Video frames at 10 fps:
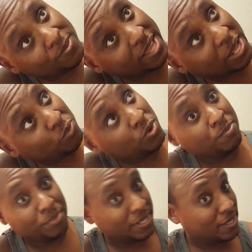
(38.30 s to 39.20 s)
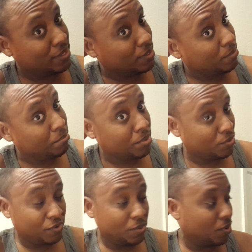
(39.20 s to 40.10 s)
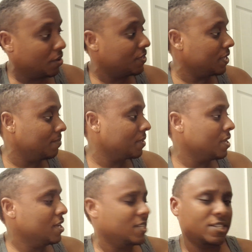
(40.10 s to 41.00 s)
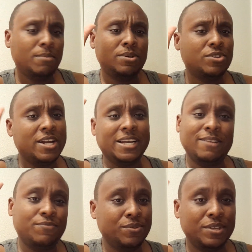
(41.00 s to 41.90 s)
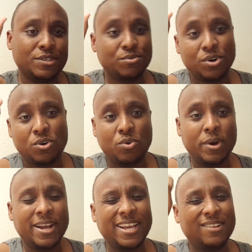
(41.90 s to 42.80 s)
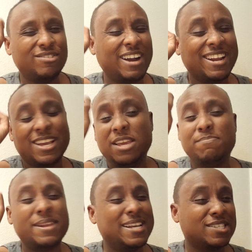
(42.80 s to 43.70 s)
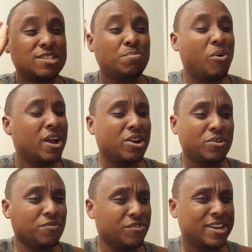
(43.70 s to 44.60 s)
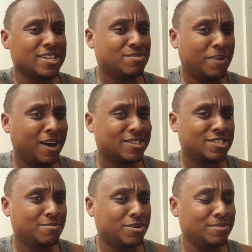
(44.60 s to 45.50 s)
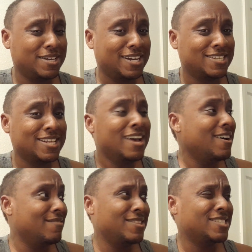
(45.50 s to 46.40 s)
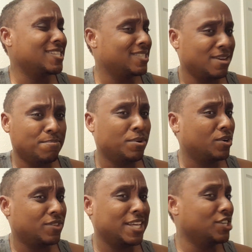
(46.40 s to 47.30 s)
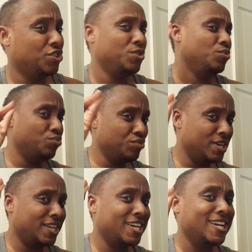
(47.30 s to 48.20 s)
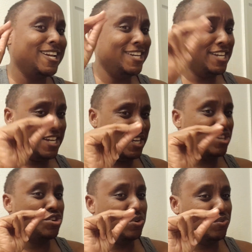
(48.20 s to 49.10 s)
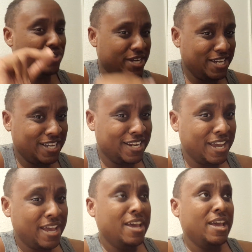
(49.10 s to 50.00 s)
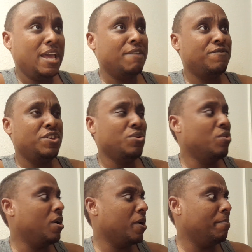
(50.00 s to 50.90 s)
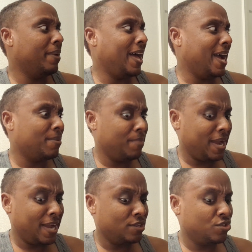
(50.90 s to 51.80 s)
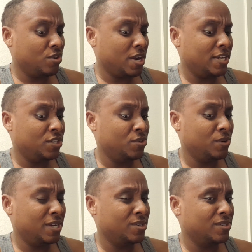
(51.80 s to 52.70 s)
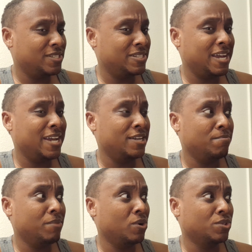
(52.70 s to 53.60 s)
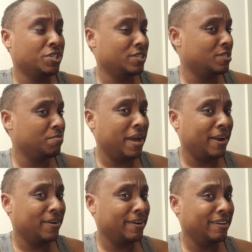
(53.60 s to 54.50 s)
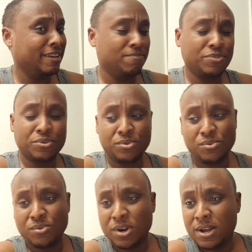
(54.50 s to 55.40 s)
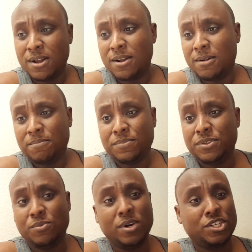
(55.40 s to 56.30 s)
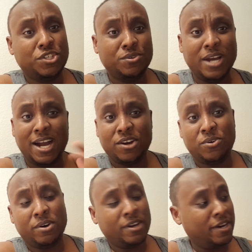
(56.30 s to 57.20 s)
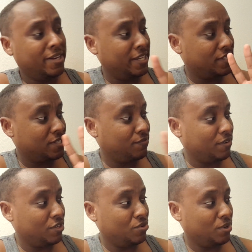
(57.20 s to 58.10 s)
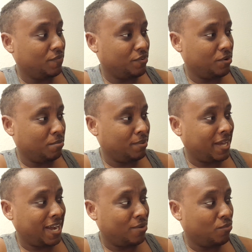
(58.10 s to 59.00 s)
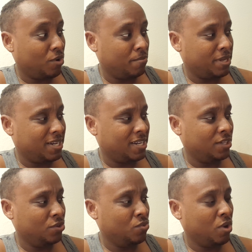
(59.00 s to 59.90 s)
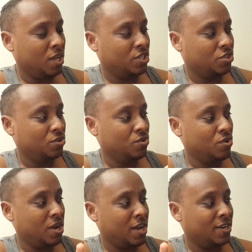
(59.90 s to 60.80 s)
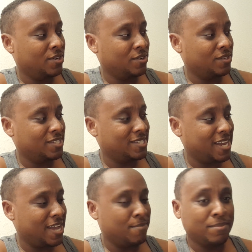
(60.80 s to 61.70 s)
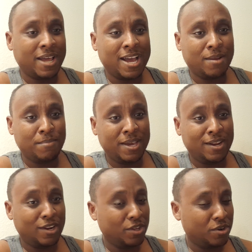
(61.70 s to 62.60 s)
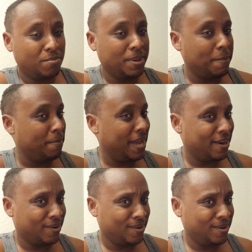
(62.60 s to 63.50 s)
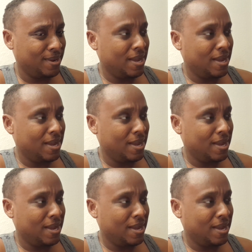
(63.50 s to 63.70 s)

that would be movie worthy. So I'm gonna try to get through this real quick and try to keep it as spoiler free as possible because this is a book that you really need to read. If you are a black man trying to understand emotions better and get through what you got going on, it's for you. If you're a black woman and you want to understand black men a little bit better,